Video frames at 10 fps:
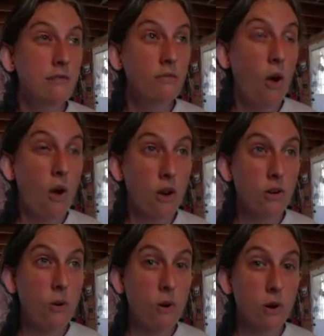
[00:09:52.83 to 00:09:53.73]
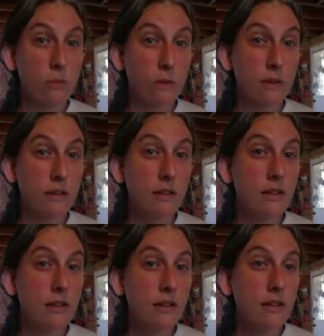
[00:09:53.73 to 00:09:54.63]
horrible.
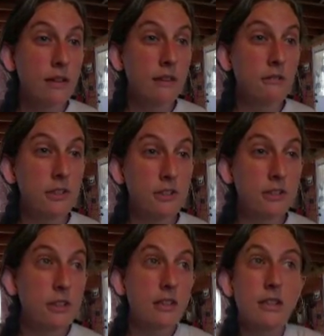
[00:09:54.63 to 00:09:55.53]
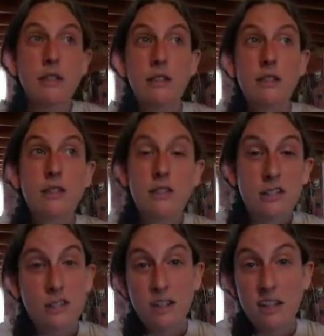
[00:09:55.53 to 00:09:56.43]
It was just the
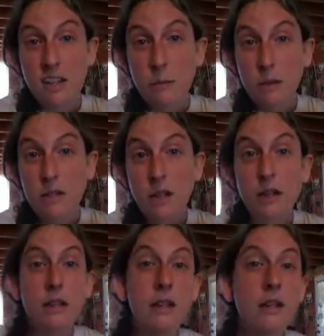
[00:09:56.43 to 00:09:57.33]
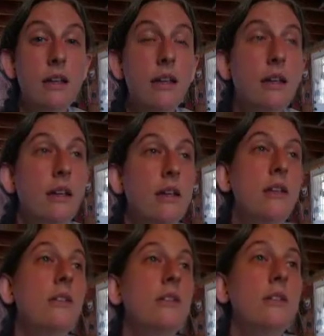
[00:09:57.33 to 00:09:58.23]
stitching had come undone.
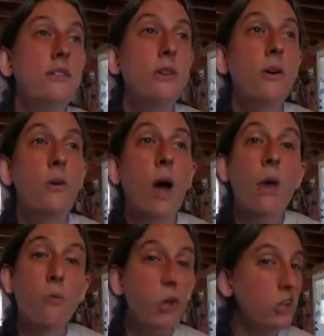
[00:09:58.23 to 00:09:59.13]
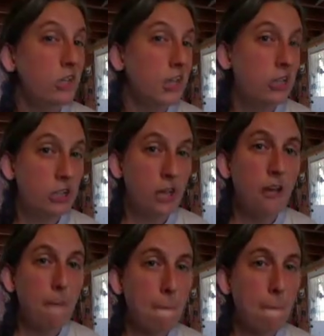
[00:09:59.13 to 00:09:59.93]
So I restitched it,